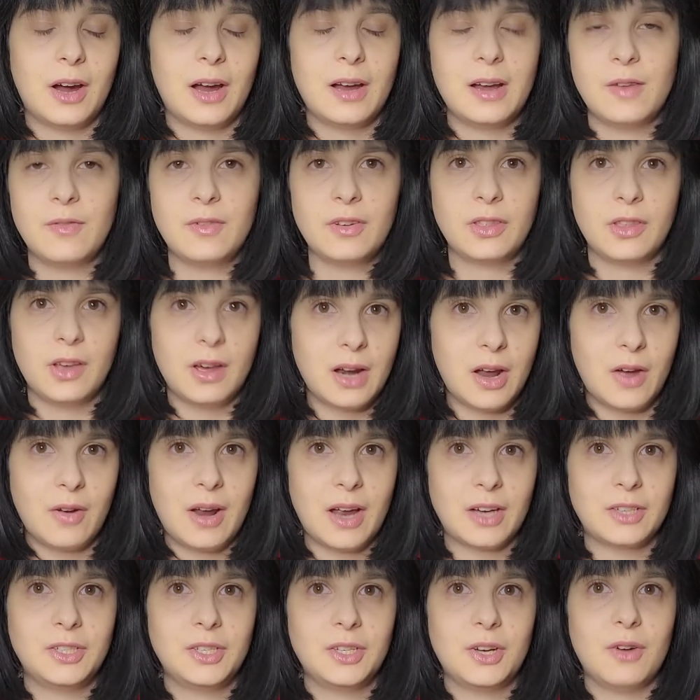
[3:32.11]
I never thought I would
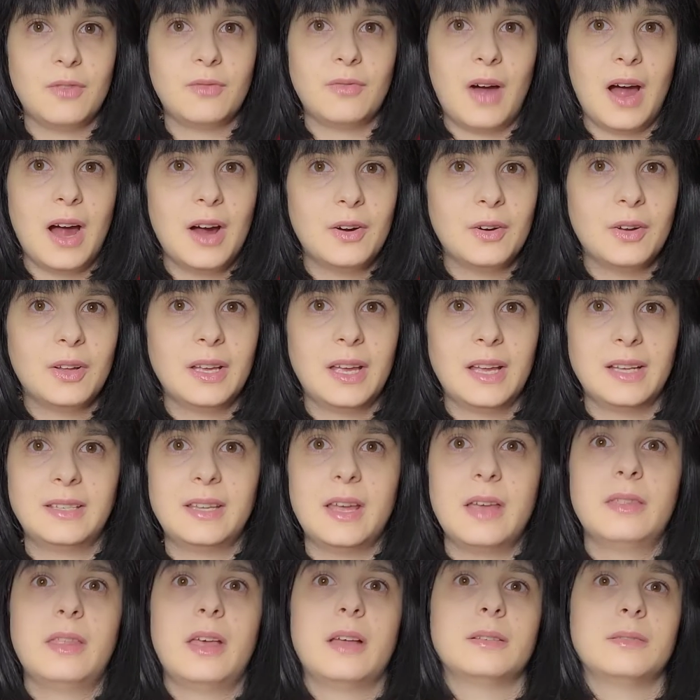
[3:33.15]
actually go viral and get
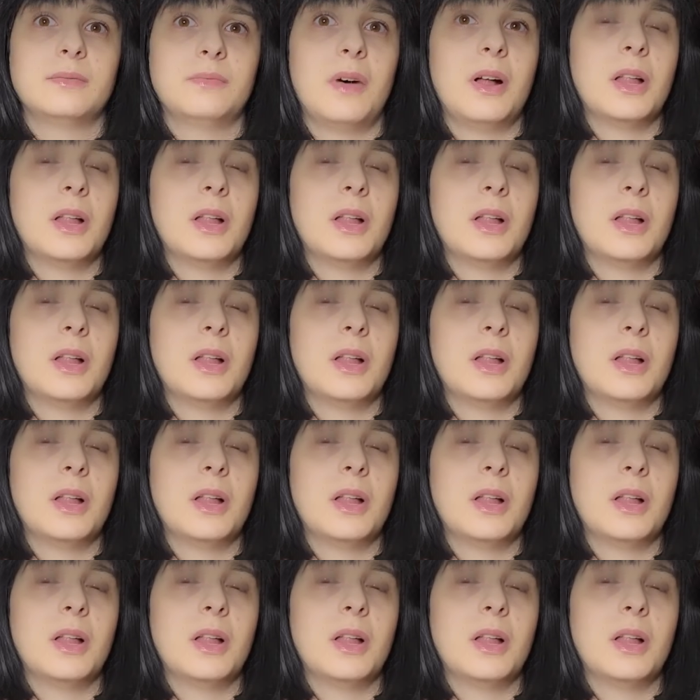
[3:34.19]
10,000